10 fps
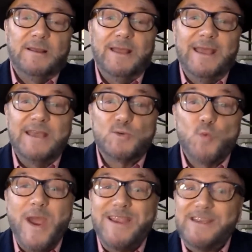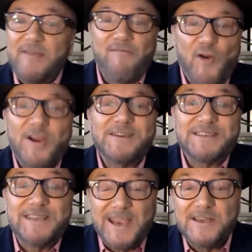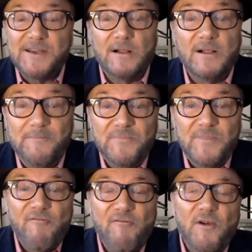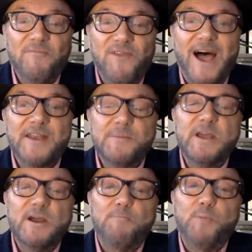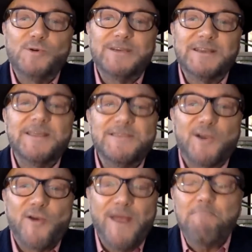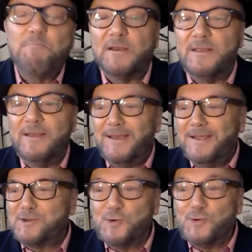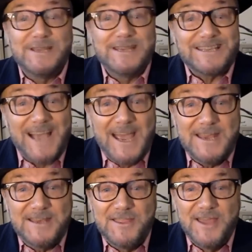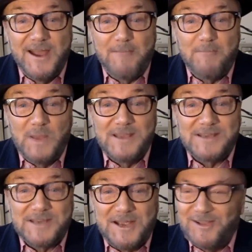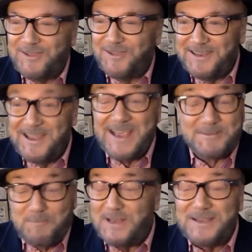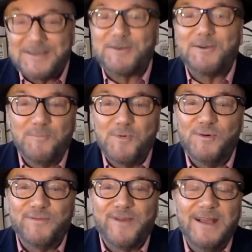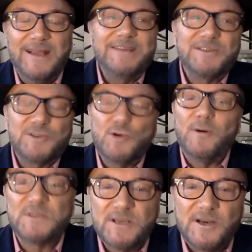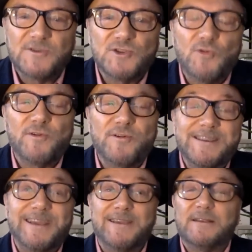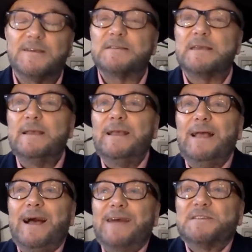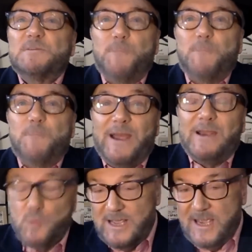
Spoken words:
is waiting for a signal from Vladimir Putin in the Kremlin to decide their next political move is so absurd, so ridiculous. I suspect